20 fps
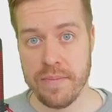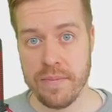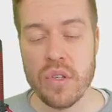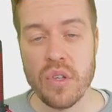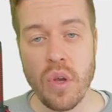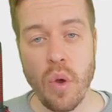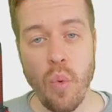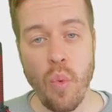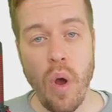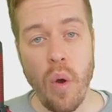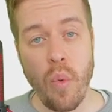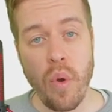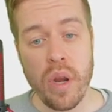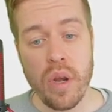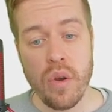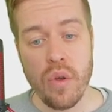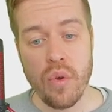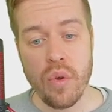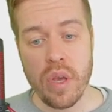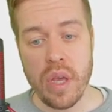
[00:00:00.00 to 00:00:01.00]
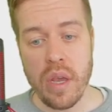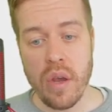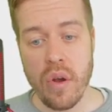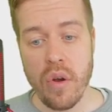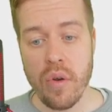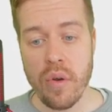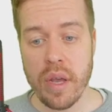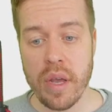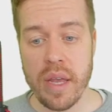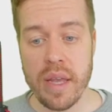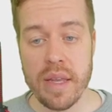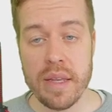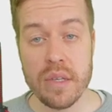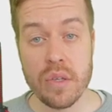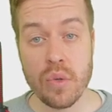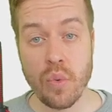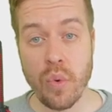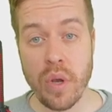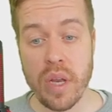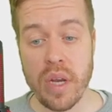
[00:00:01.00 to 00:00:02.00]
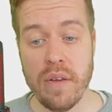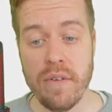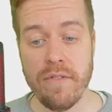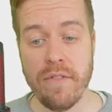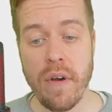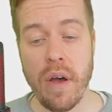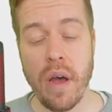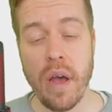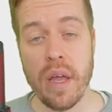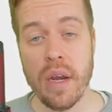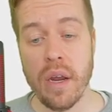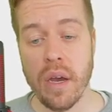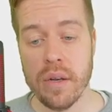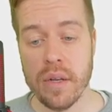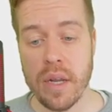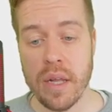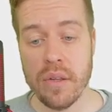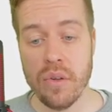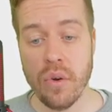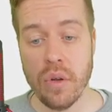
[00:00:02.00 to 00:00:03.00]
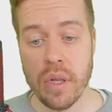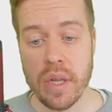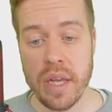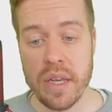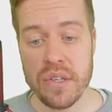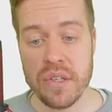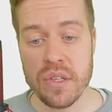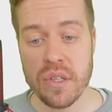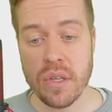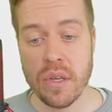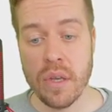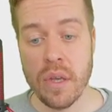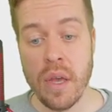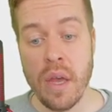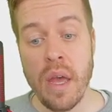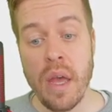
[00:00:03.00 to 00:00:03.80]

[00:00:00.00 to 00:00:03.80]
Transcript: So what we do here is we define another list